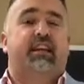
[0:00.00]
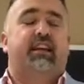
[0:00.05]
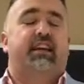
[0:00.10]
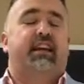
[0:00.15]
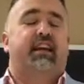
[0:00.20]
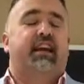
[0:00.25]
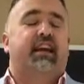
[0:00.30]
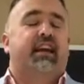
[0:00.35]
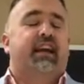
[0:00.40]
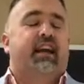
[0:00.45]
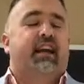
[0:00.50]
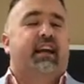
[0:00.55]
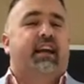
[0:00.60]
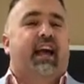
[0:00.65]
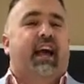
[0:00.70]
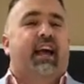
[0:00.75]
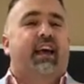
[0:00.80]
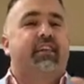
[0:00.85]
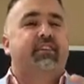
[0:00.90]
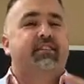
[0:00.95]
And he
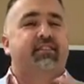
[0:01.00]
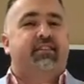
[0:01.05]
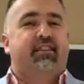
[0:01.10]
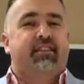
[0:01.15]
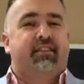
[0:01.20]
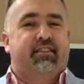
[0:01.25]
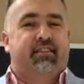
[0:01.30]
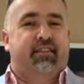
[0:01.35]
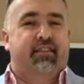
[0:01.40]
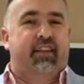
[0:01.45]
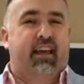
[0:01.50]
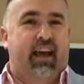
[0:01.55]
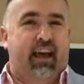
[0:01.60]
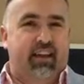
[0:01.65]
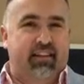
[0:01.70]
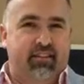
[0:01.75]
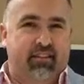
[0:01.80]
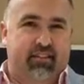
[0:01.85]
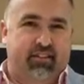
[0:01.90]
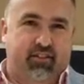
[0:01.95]
ends
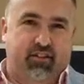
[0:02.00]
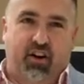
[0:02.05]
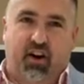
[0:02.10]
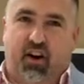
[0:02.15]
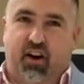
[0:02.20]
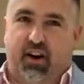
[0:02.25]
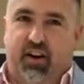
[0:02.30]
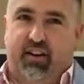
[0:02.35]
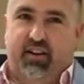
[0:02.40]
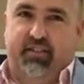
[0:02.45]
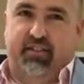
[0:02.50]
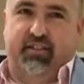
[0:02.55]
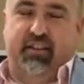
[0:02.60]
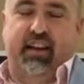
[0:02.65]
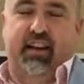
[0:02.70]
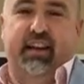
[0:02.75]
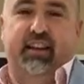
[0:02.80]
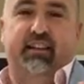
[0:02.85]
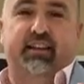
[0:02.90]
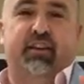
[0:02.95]
his talk
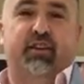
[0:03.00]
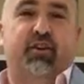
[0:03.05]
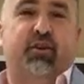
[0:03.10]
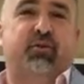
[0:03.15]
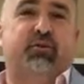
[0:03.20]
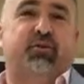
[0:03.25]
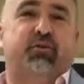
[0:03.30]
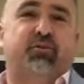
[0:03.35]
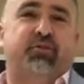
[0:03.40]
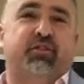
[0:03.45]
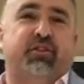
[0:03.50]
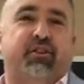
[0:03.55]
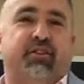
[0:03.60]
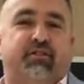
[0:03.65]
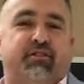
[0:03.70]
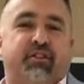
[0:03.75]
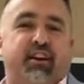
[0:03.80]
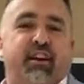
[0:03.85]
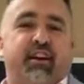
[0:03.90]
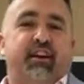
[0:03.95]
saying the local
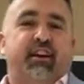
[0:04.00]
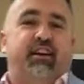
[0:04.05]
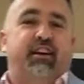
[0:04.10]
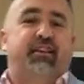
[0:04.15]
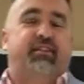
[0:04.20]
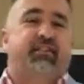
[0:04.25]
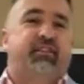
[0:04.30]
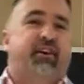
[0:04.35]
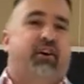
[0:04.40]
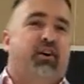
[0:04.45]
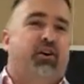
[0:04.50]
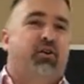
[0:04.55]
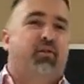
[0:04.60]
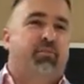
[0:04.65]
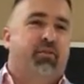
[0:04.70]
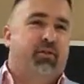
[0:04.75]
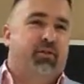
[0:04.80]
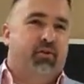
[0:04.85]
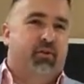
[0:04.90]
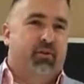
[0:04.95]
church is the
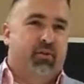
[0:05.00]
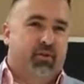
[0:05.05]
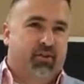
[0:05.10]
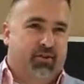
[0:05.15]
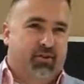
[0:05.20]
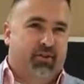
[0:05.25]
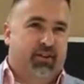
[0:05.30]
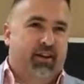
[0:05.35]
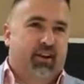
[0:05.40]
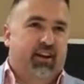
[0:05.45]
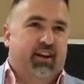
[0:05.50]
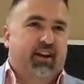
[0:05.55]
hope of the world